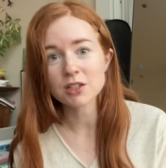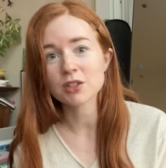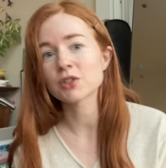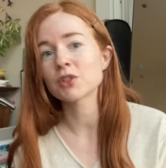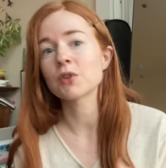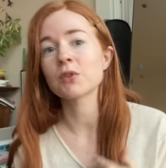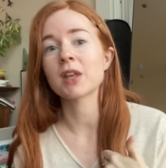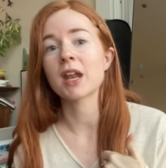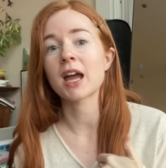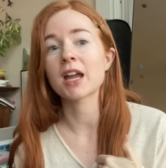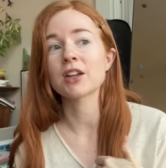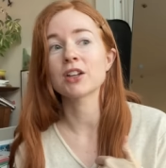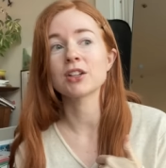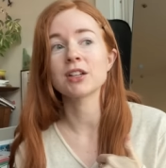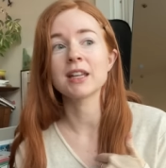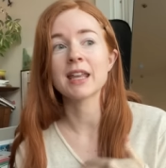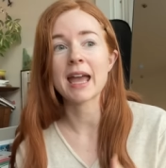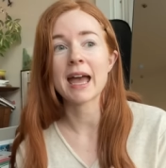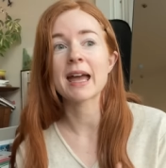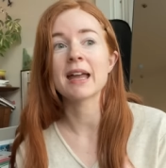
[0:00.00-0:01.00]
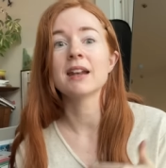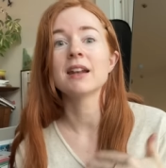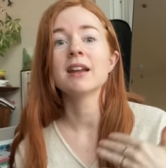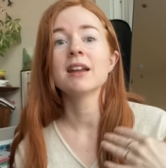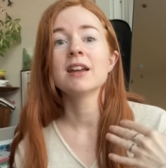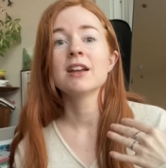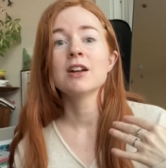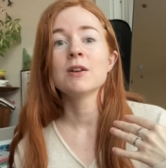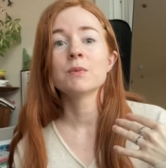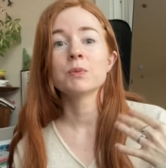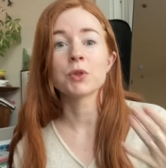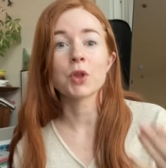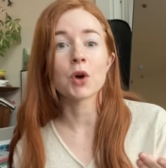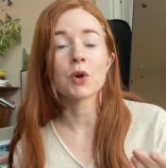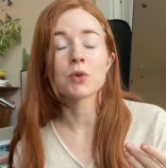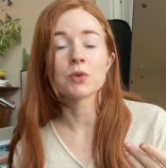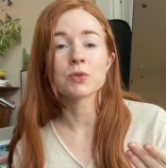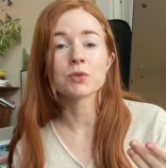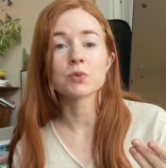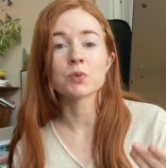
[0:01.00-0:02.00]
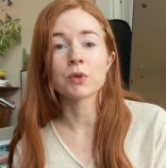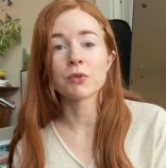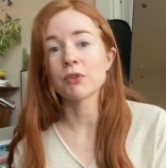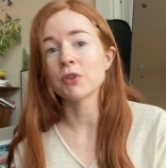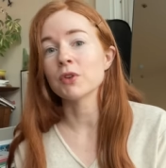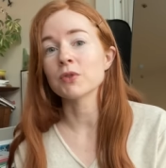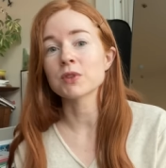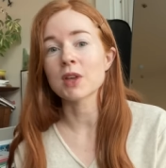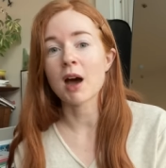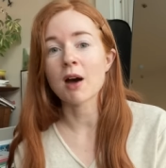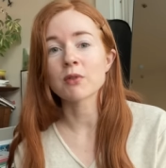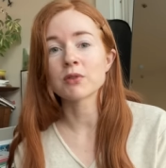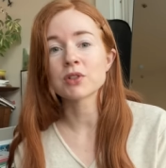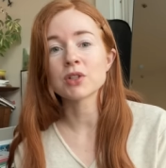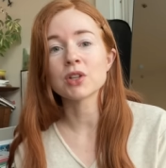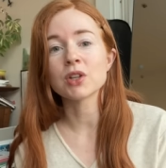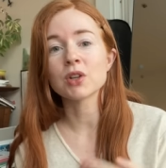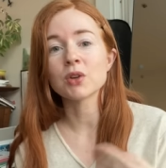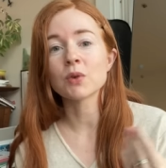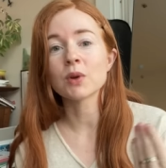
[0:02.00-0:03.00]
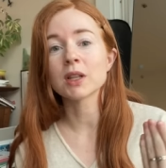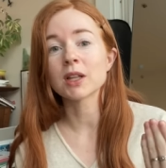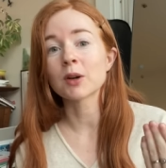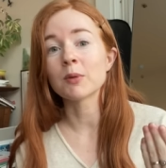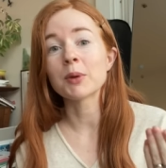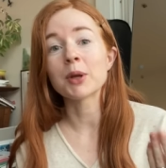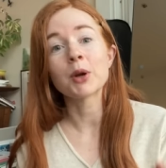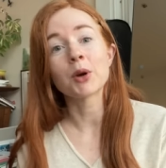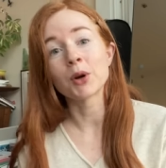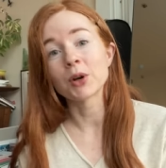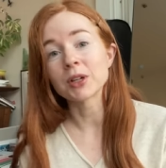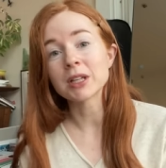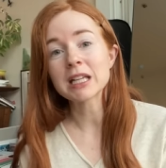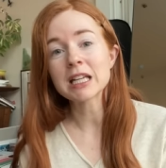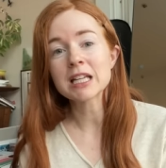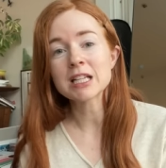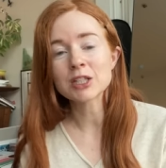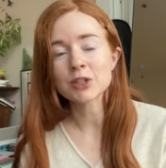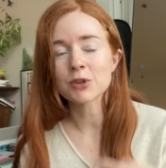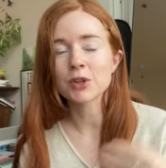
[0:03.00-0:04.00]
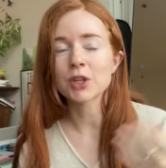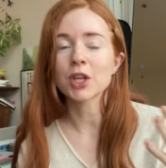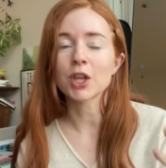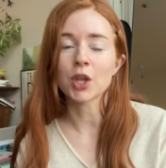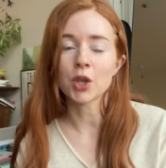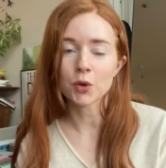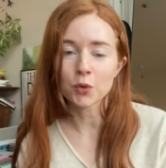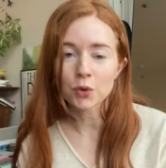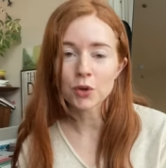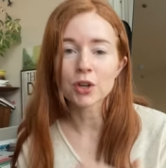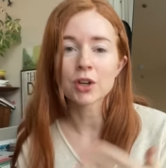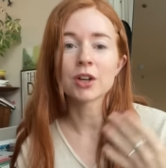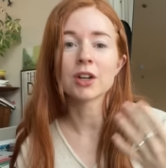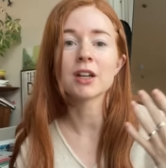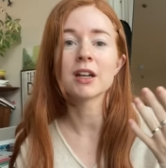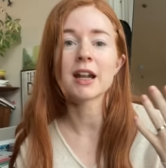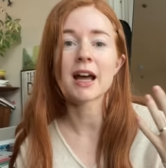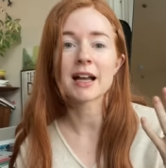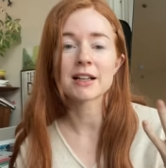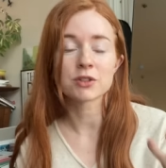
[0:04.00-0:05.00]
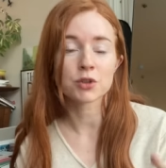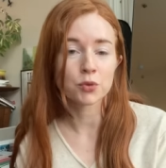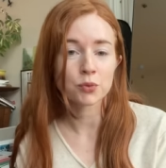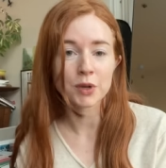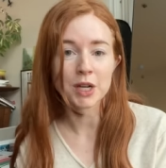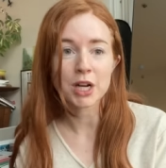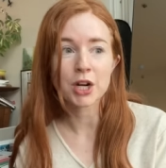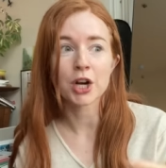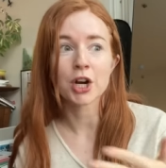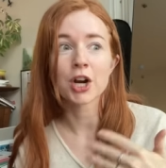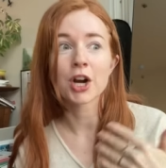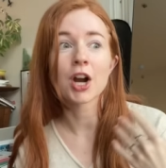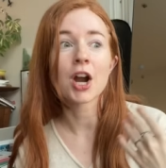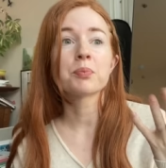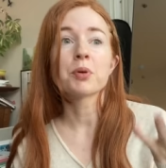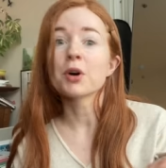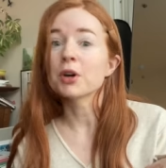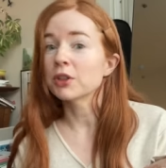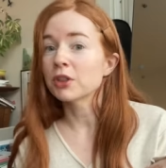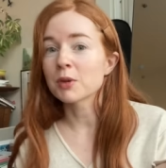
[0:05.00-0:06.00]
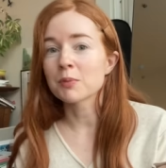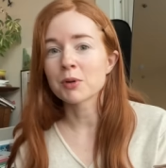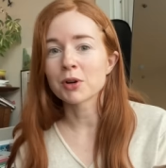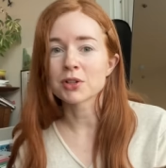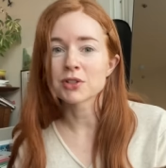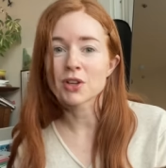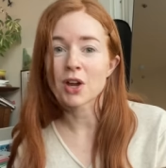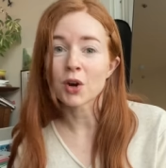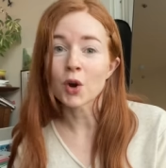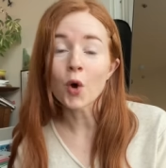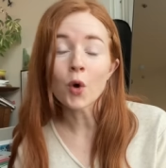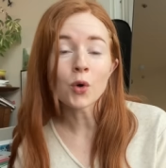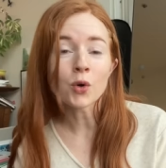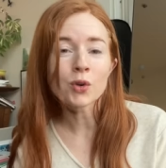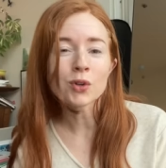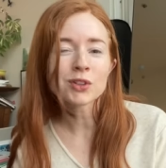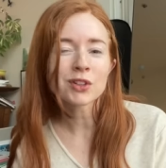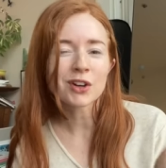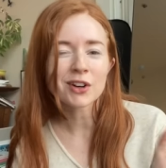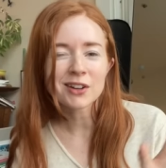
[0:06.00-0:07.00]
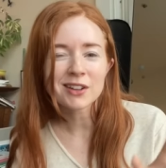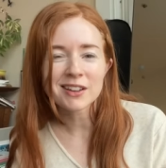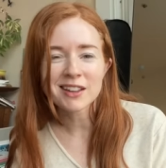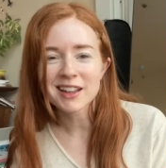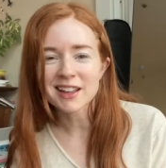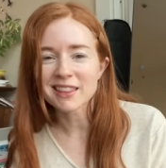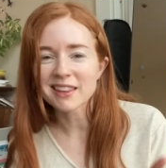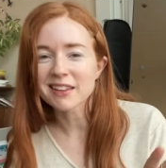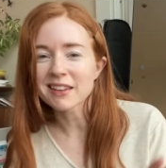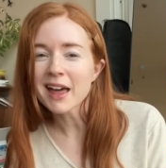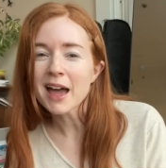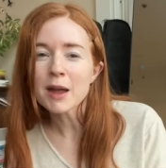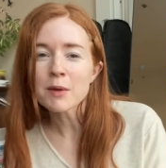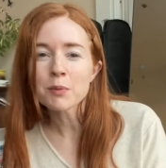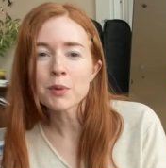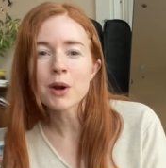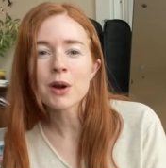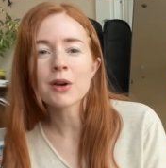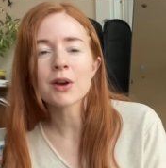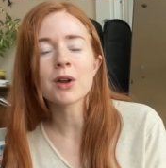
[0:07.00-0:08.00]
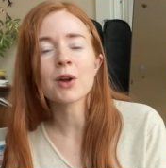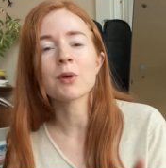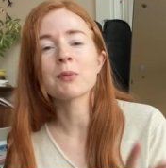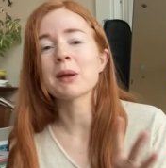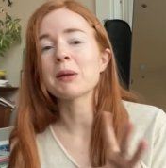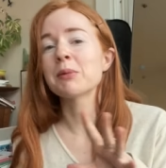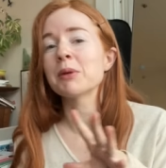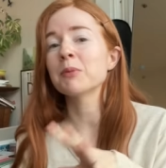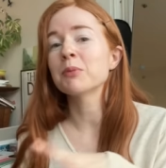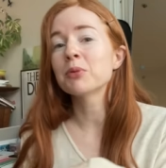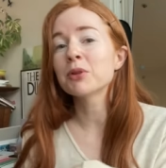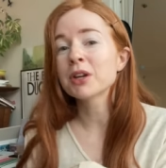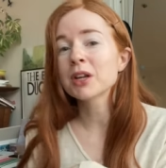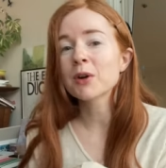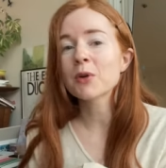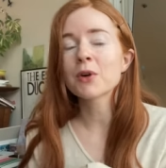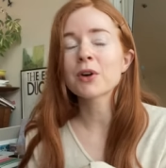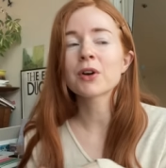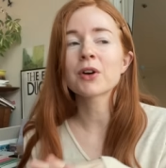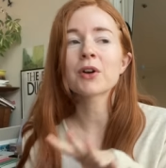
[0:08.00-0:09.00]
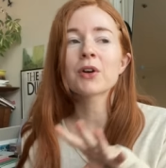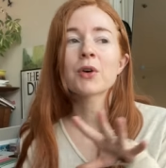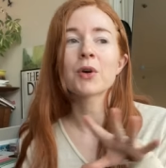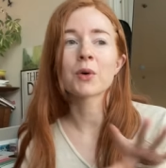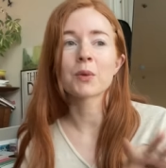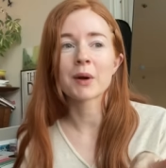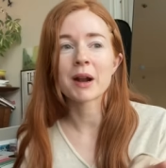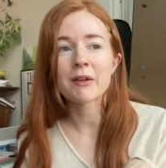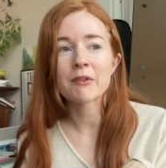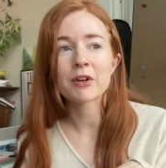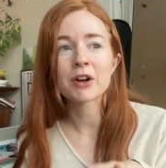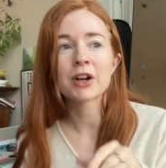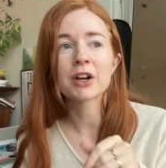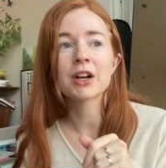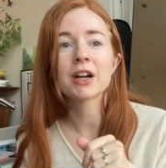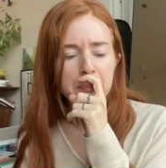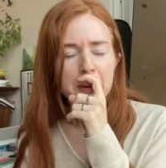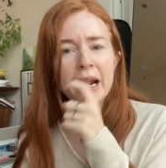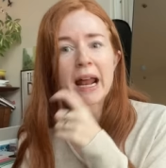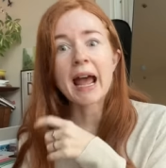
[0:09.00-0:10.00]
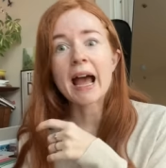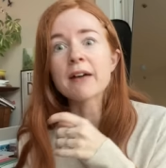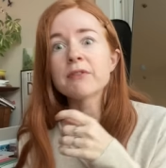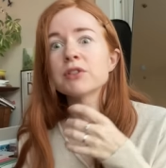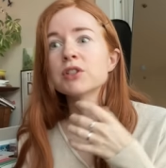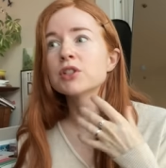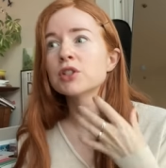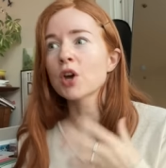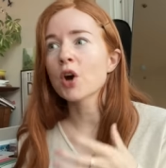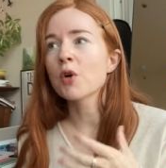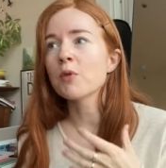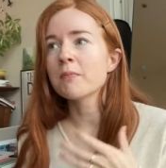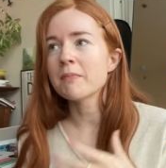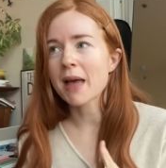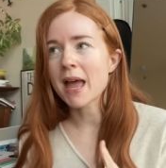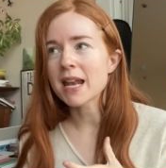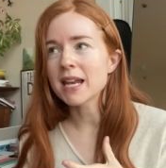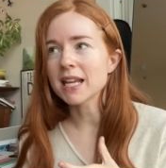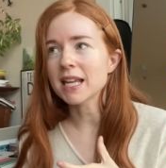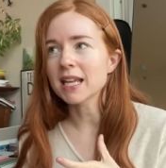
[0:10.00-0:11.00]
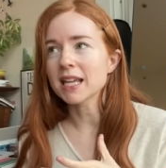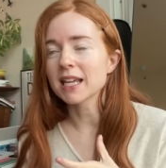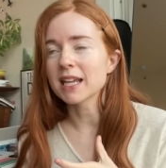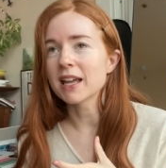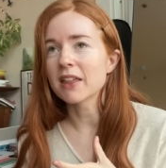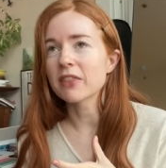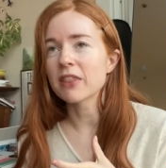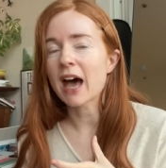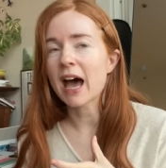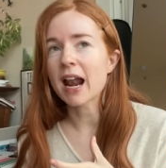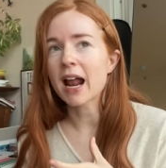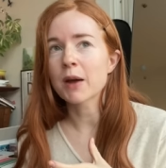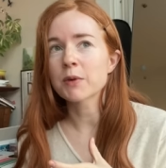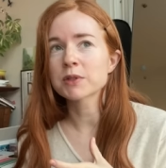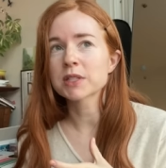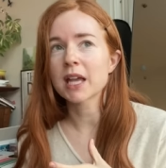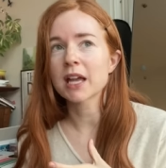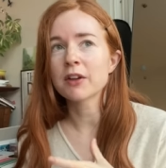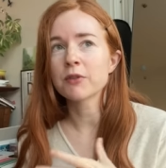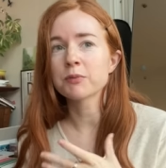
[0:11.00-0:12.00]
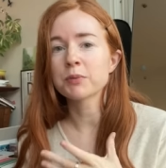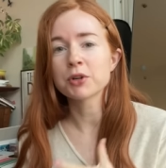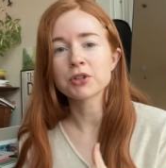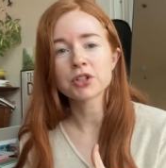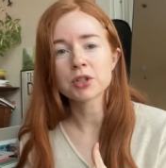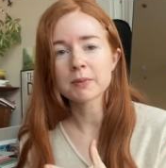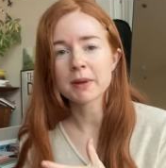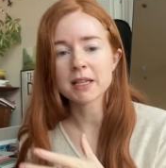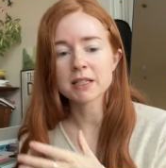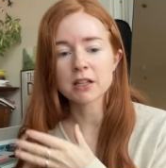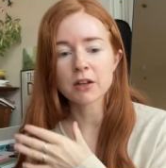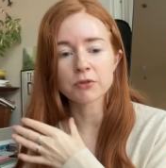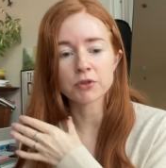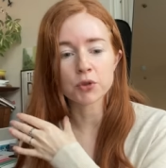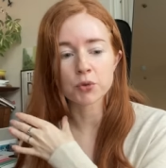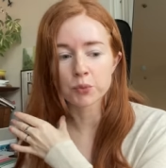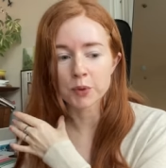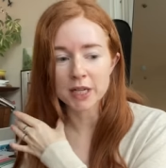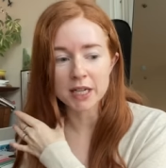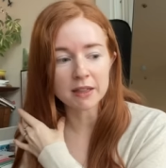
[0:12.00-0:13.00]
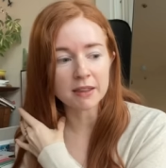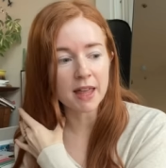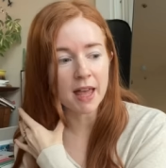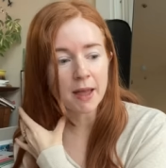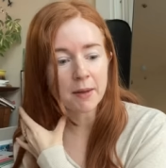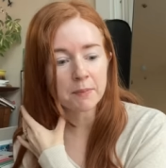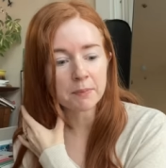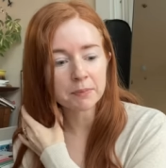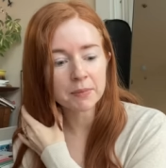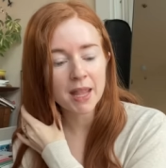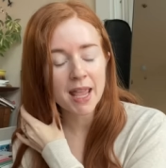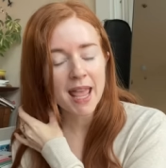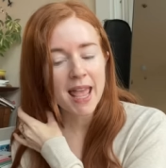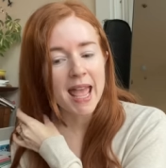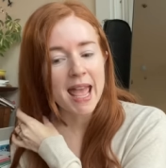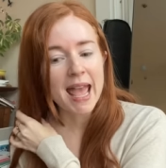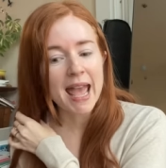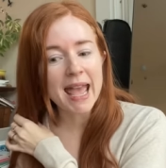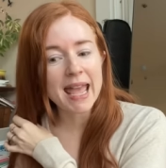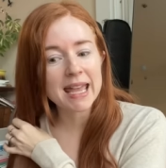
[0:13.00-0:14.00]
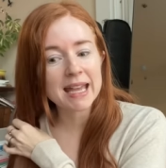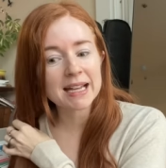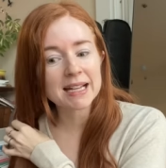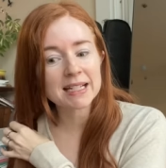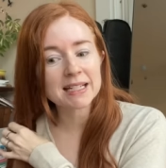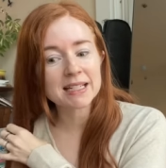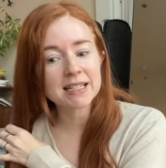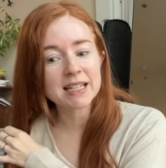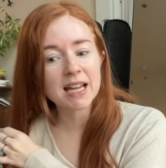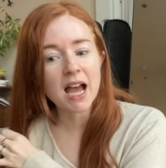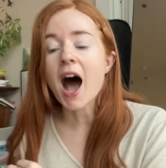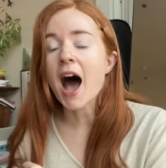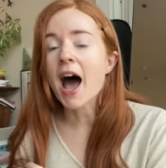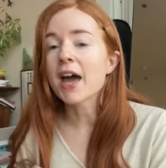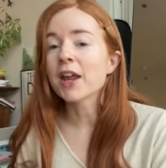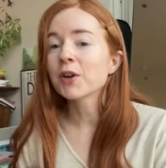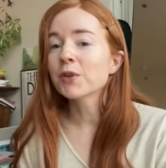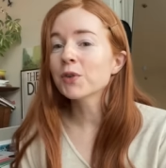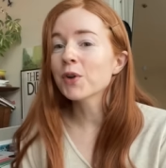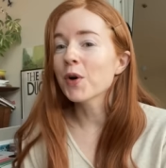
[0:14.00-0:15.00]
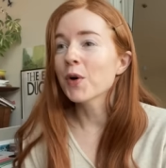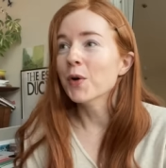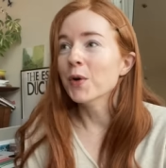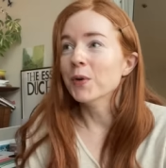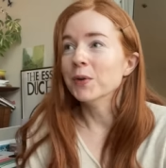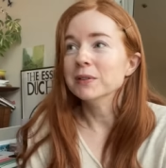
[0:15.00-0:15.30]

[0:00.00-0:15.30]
so that I could get those reviews out to you a little bit early, so that you could as a reader put the books on hold early at the library, or maybe pre-order or whatever. But I have so many that I was kind of pushing myself to read them, and I don't know